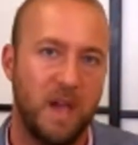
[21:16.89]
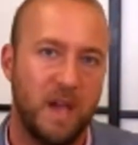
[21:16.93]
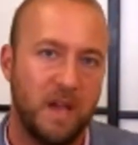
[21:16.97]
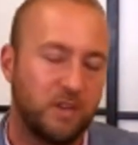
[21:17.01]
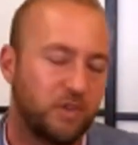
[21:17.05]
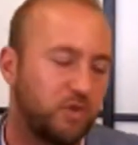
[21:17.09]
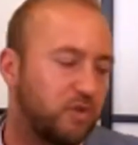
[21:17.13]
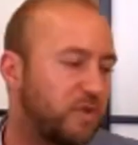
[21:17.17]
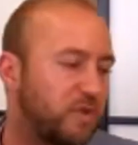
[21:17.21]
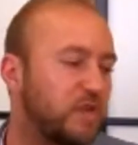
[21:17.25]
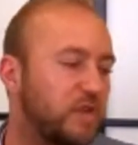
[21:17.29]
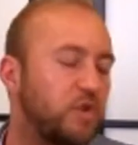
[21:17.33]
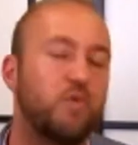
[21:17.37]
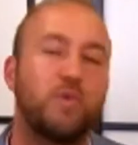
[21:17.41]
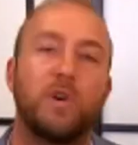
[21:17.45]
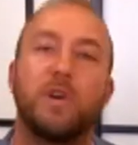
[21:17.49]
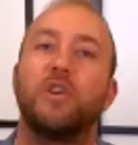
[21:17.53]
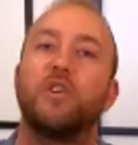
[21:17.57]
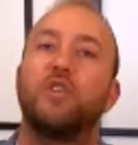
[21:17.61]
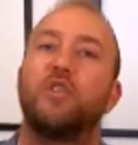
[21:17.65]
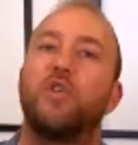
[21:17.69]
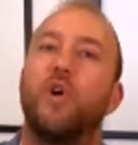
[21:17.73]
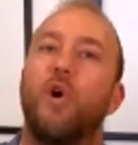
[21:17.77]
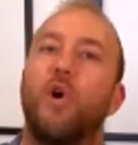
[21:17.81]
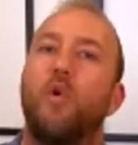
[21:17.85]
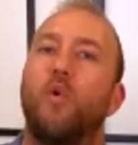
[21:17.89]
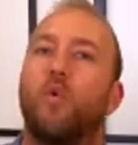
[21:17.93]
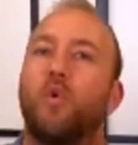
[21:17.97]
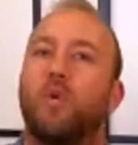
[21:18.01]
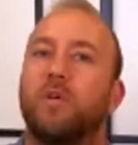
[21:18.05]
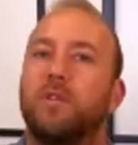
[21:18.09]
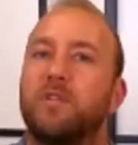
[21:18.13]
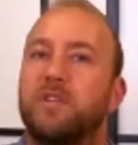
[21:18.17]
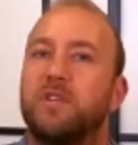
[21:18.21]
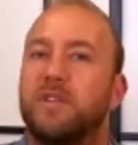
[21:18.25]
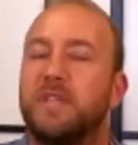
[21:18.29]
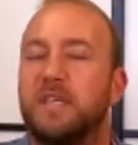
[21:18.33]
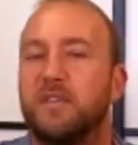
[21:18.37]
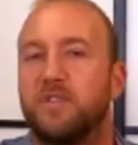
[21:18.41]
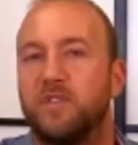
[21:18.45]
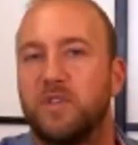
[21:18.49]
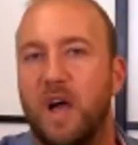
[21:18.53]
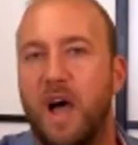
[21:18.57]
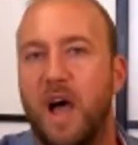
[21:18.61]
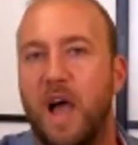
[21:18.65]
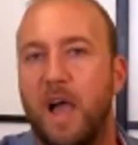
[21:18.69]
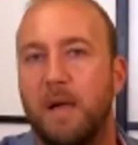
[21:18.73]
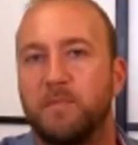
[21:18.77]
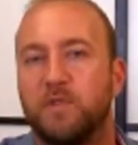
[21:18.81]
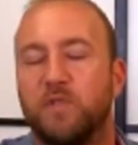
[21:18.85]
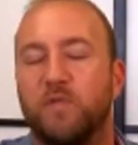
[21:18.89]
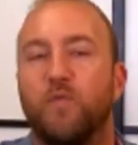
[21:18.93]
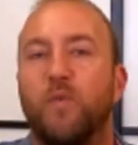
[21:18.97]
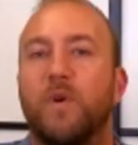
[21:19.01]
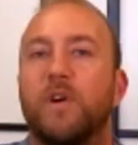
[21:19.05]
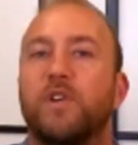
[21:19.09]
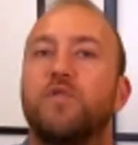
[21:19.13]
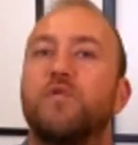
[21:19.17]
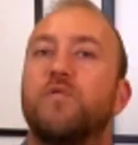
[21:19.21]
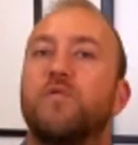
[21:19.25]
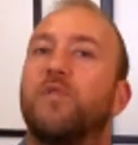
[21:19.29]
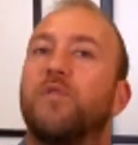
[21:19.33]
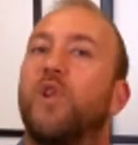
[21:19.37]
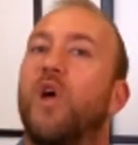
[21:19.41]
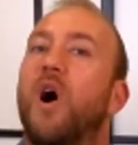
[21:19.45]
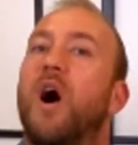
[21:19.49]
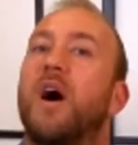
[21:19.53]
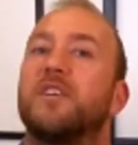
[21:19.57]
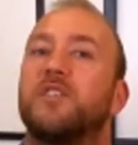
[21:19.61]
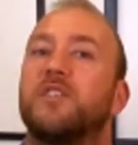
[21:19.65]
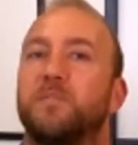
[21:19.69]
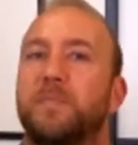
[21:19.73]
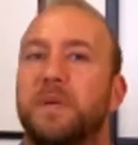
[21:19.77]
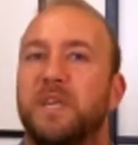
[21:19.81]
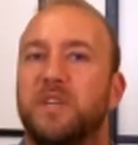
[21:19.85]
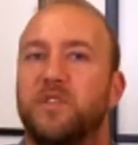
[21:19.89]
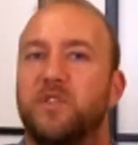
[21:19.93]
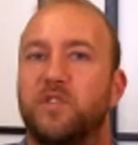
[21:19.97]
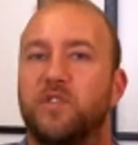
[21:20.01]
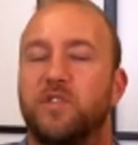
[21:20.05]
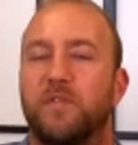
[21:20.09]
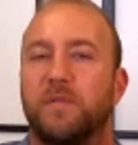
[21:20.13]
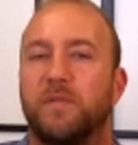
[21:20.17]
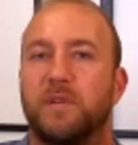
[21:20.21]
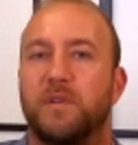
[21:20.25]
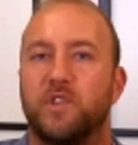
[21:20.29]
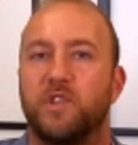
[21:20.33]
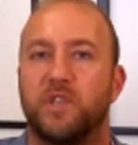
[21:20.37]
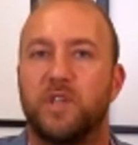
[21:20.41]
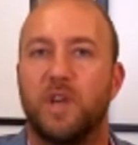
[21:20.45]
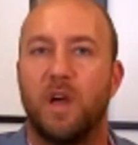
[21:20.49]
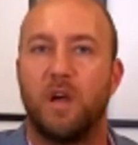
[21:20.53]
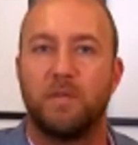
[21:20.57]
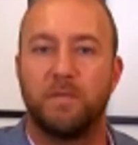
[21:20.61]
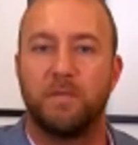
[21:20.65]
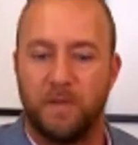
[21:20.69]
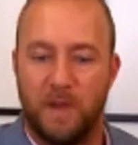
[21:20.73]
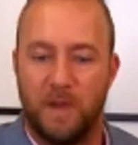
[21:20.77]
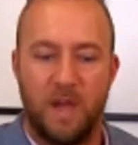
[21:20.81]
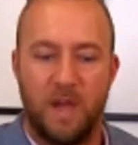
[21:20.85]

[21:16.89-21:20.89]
so that you can go to these times of where you've lost pieces of yourself